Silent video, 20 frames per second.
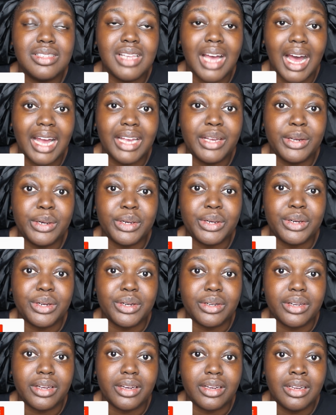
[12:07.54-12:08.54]

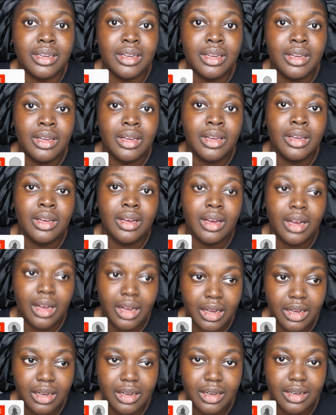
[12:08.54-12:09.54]
tired.
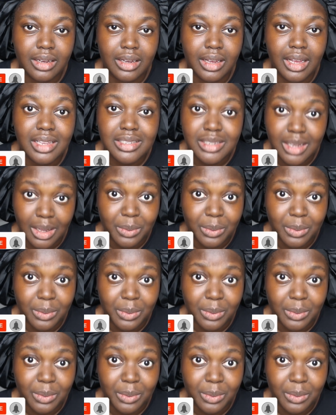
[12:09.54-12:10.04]
As